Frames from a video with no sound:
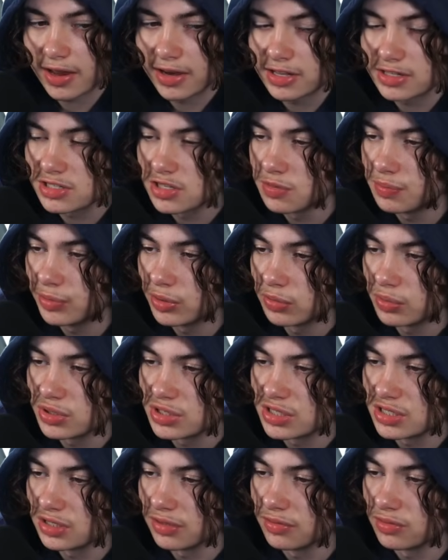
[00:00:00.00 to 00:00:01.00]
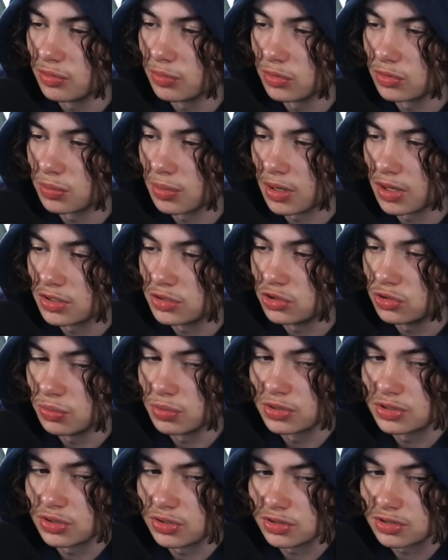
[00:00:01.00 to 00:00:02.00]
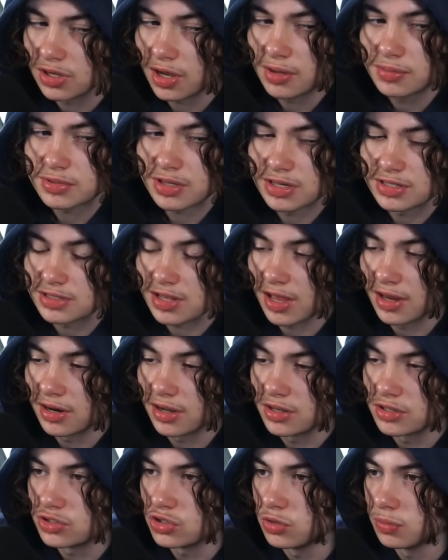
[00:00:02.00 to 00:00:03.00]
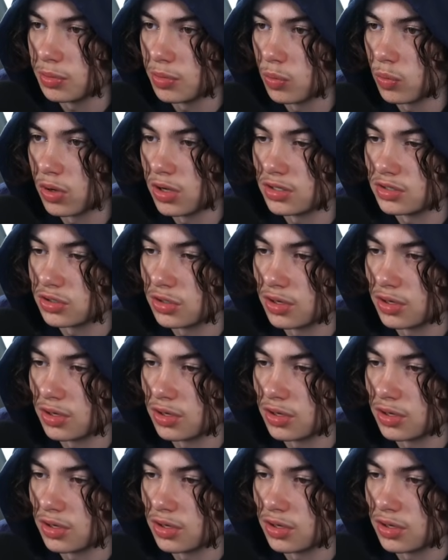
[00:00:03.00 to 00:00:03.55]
And he has his build mode sensitivity multiplier at 2.0 times and his edit at 2.1.